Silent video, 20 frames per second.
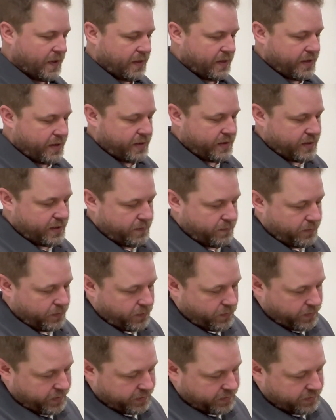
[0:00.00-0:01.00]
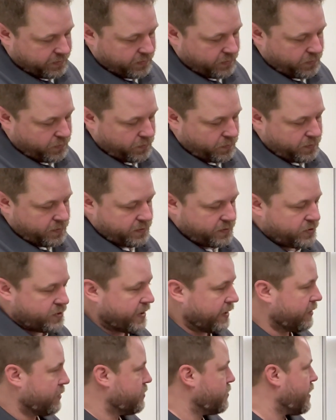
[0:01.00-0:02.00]
And then we're going to check
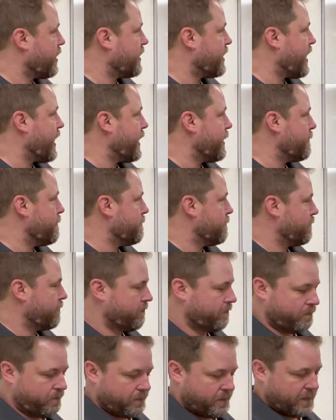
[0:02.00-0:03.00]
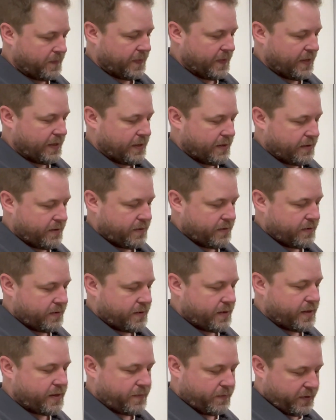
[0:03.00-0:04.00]
the truck height,
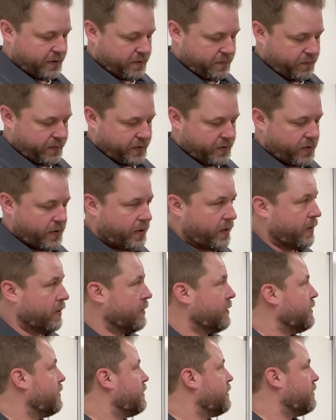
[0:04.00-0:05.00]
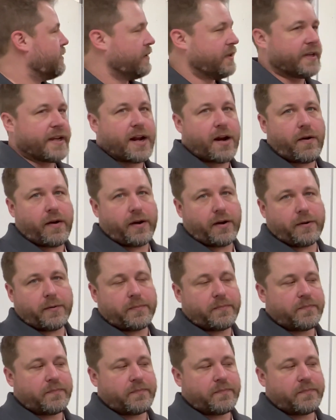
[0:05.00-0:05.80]
and then we're going to recall the carrier.